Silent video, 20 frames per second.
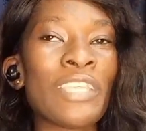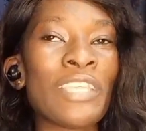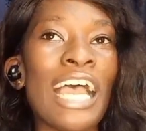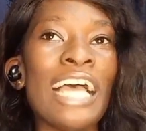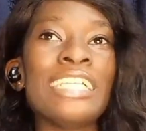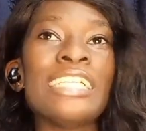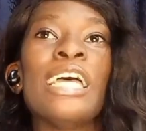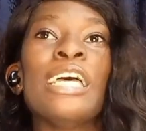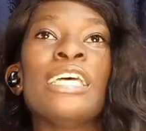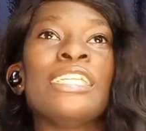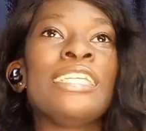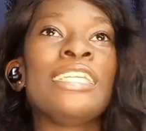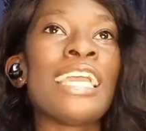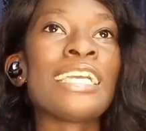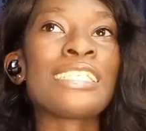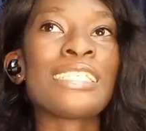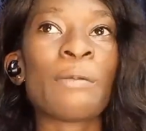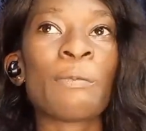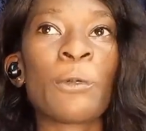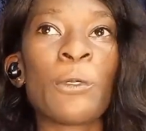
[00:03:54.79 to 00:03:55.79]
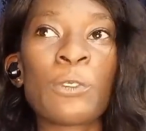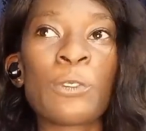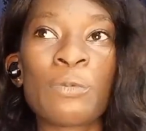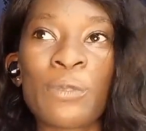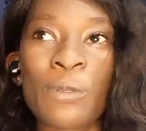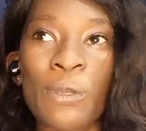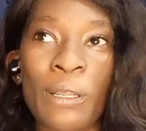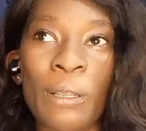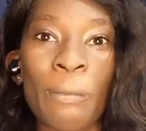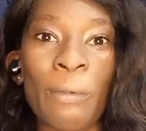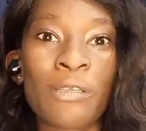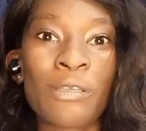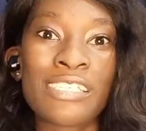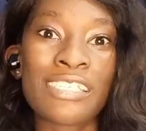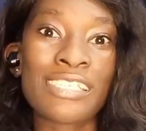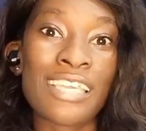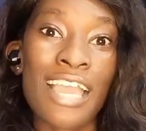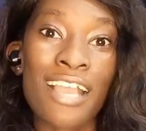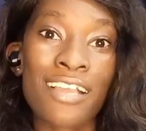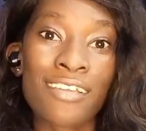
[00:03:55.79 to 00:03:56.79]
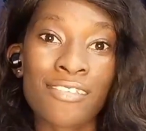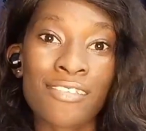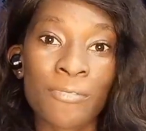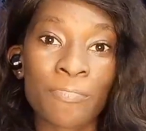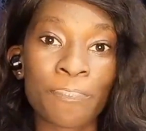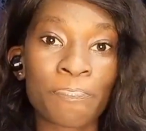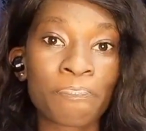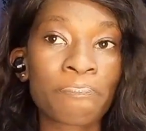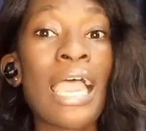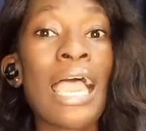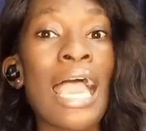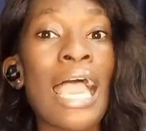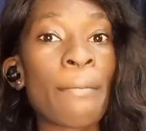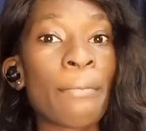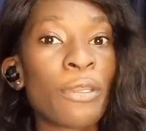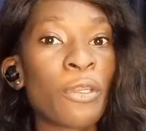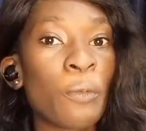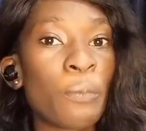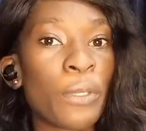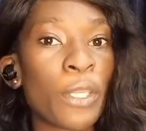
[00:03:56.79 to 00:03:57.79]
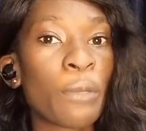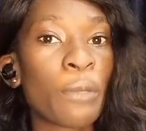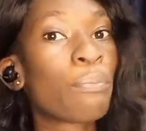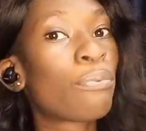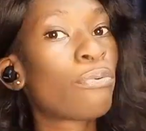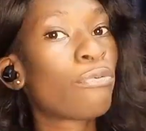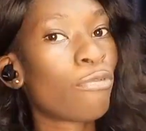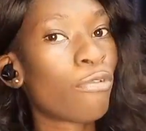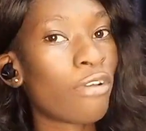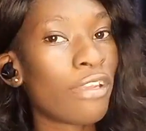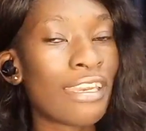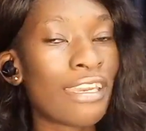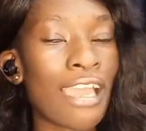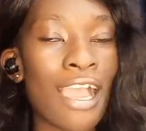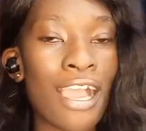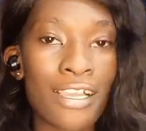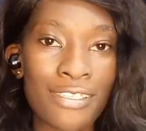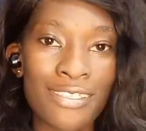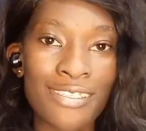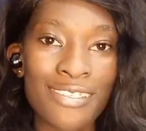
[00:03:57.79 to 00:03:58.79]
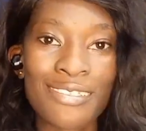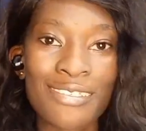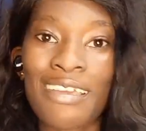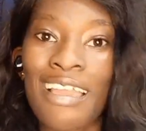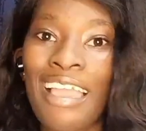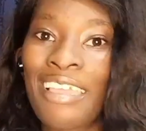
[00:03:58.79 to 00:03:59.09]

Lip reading: And the next thing I'm going to be talking about is the acting. I may not be a pro in acting.